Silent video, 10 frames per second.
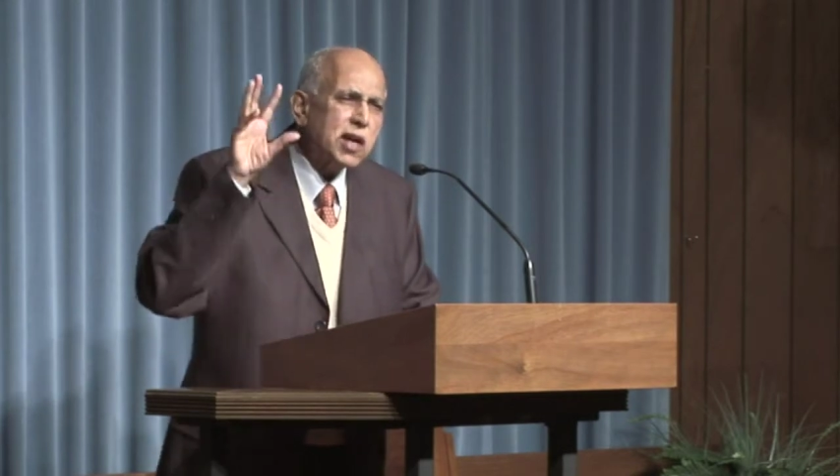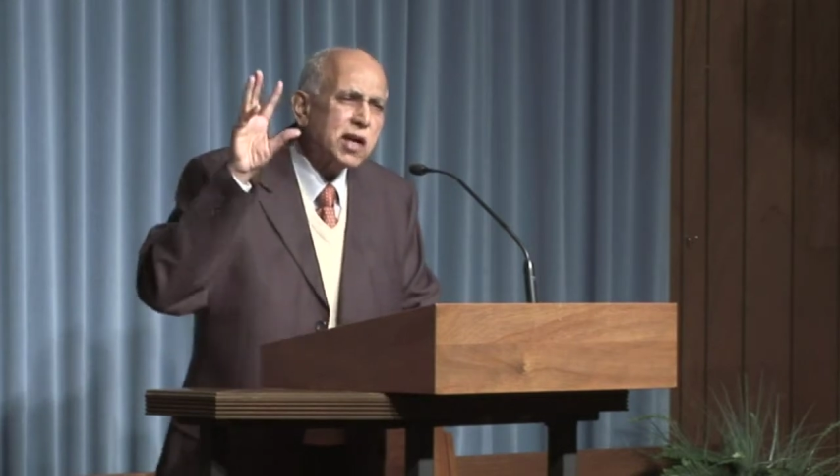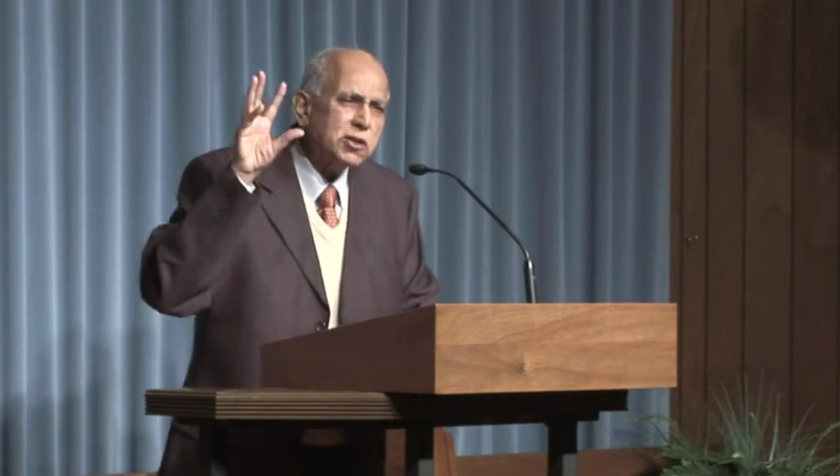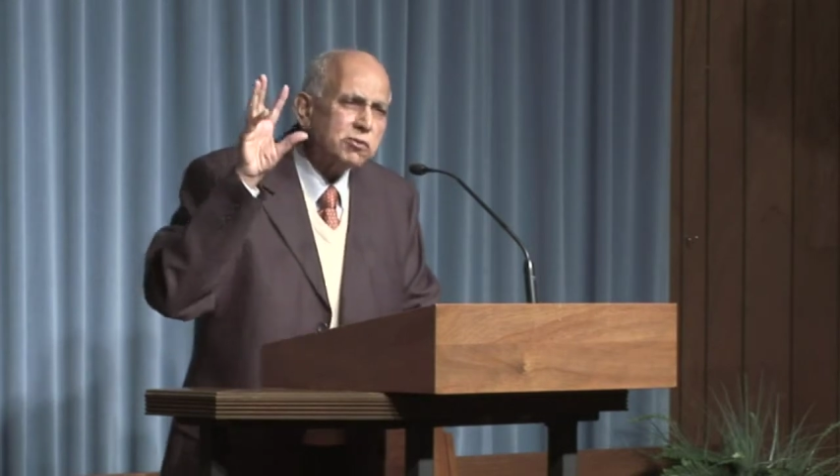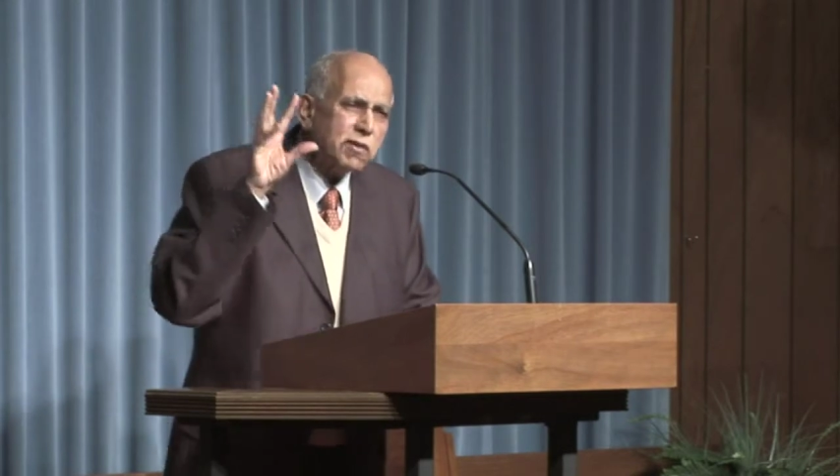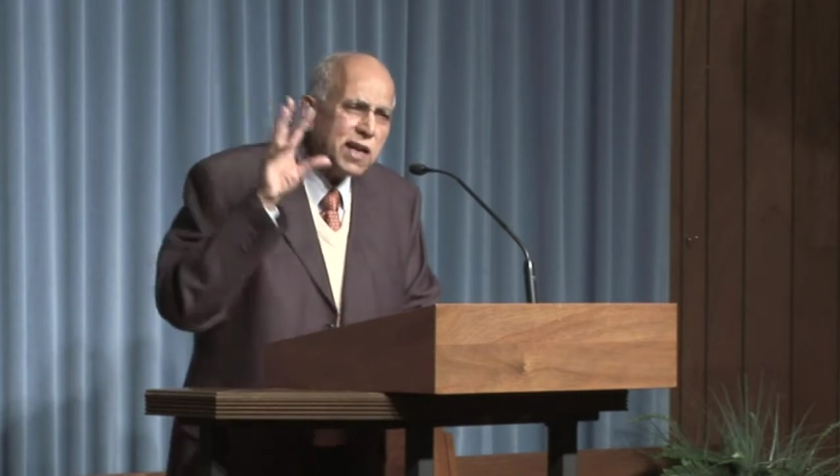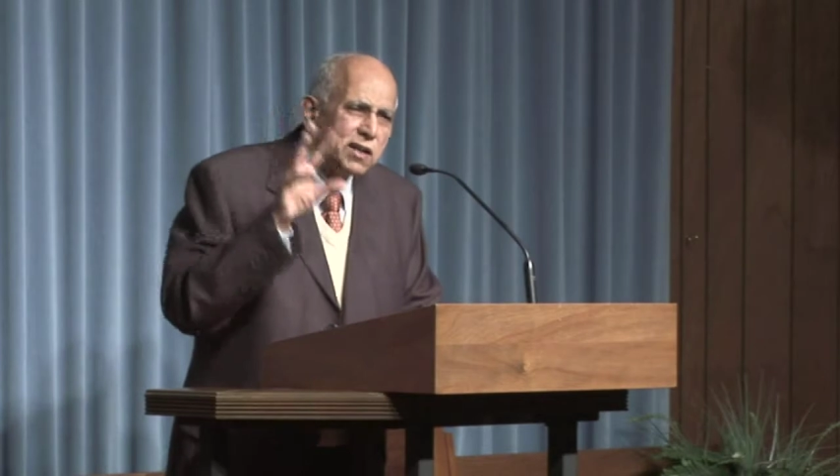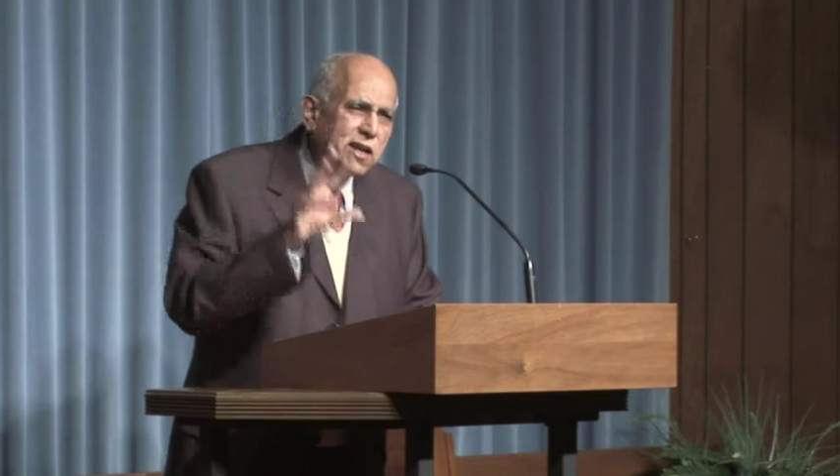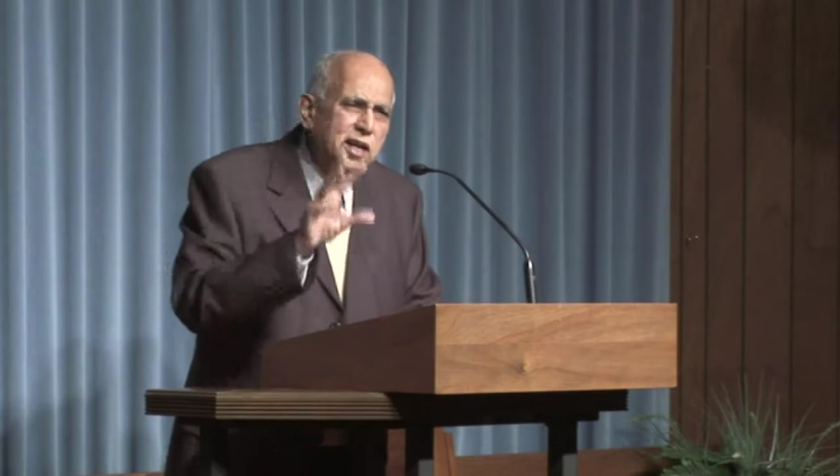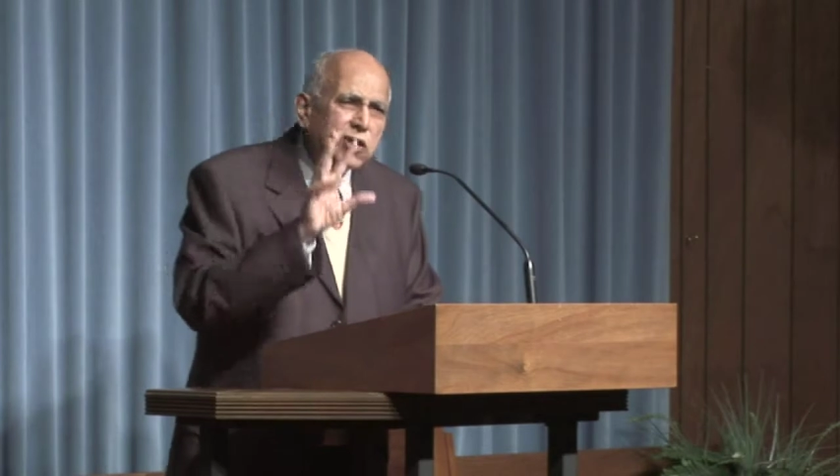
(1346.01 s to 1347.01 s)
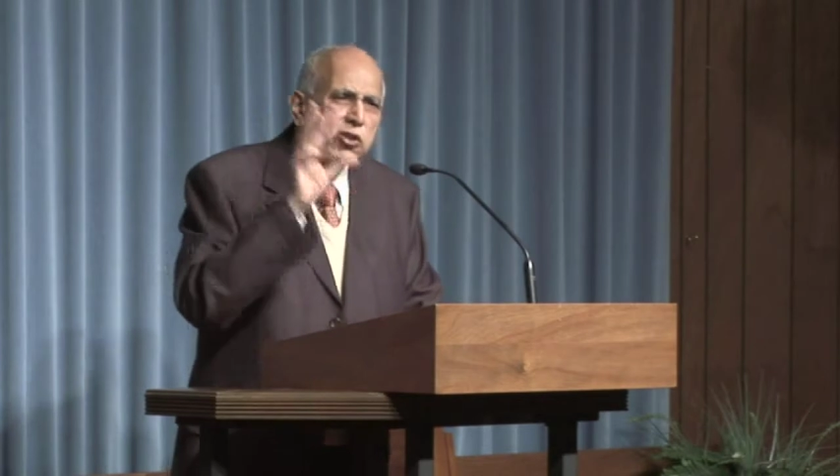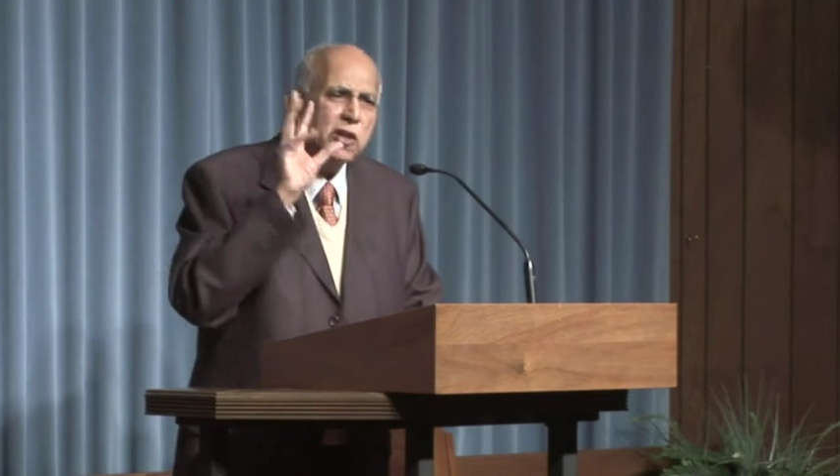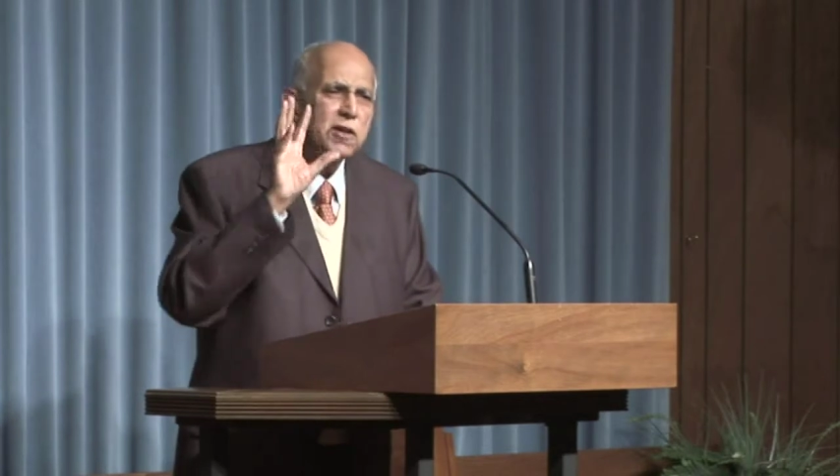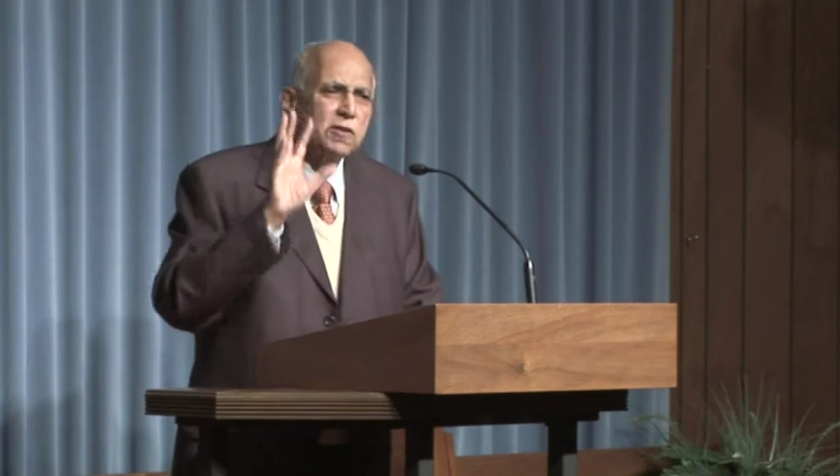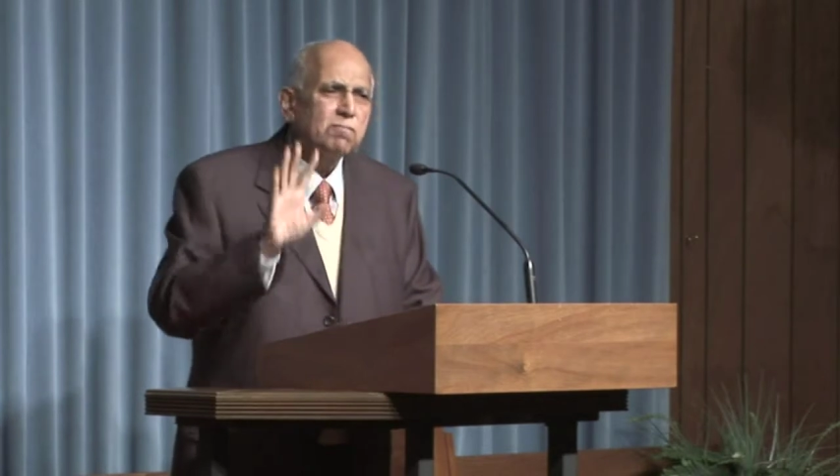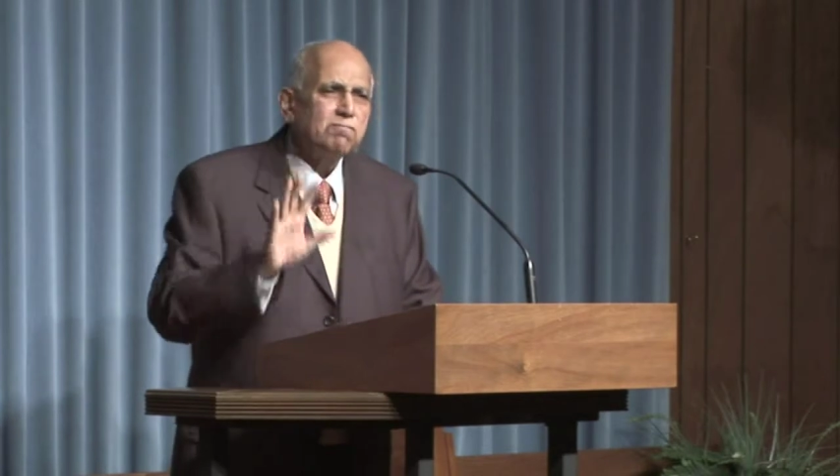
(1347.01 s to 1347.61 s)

a tradition.